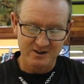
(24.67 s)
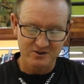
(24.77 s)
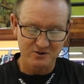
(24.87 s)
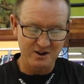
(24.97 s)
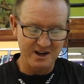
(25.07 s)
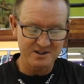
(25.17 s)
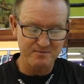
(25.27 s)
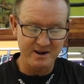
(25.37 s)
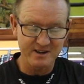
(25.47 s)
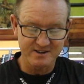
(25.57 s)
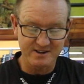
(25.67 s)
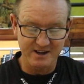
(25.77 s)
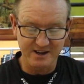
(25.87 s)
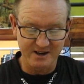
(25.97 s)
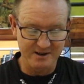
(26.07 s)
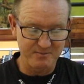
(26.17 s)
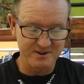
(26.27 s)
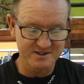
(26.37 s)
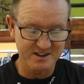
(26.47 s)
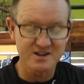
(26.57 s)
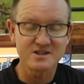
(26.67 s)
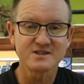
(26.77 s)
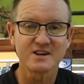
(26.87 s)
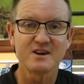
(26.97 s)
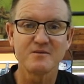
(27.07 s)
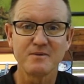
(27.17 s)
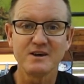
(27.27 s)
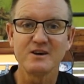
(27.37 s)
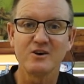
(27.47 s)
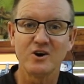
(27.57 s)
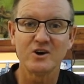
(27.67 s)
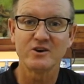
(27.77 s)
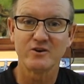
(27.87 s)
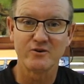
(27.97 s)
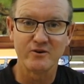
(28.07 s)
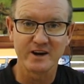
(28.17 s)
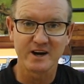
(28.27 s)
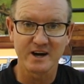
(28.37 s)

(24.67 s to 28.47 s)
Today's bait presentation is going to be on red